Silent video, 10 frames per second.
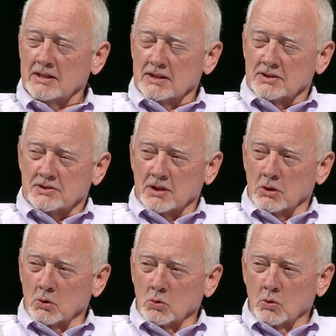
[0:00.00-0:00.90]

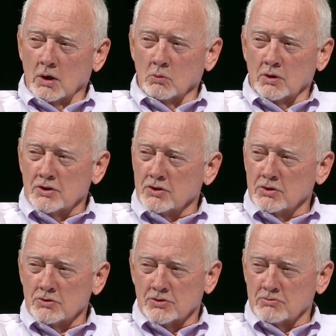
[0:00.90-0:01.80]

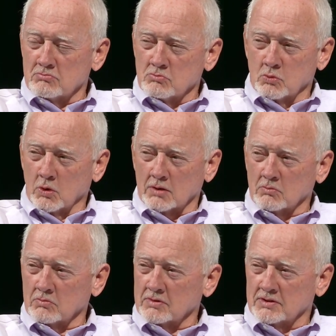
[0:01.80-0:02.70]
So
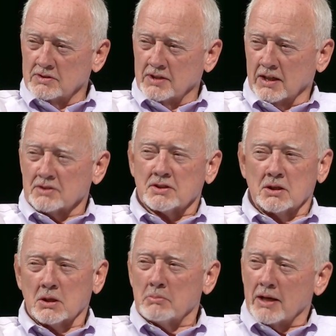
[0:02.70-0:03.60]
tell us a
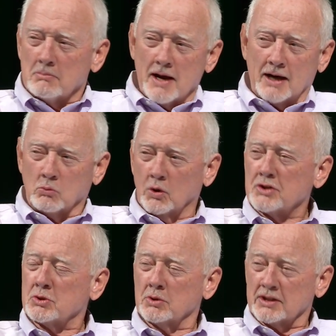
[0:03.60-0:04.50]
little bit about
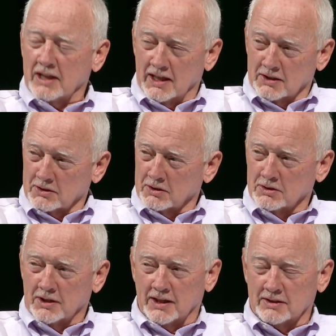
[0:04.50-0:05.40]
what you
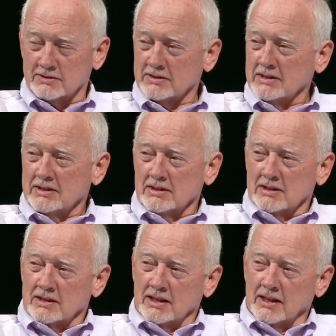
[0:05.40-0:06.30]
encountered and
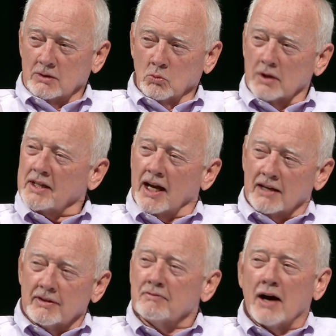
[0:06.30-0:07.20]
what
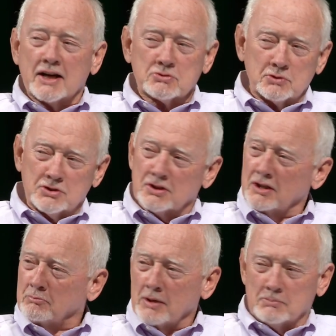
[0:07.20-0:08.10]
kind of advice would you
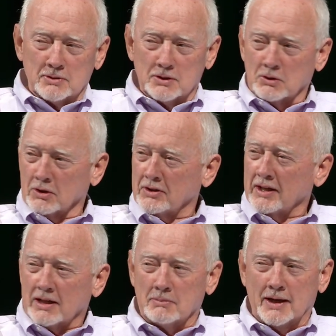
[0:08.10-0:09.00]
give people who are
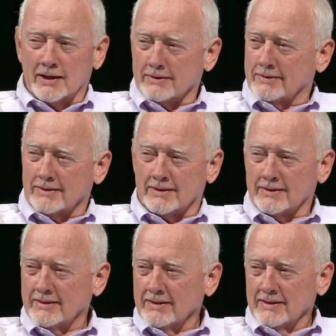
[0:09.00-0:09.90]
thinking about
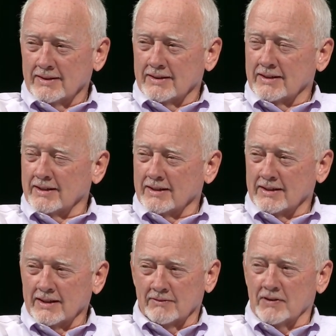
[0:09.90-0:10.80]

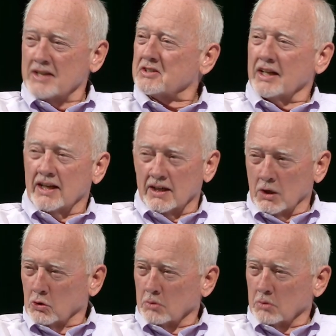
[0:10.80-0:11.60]
investing in an older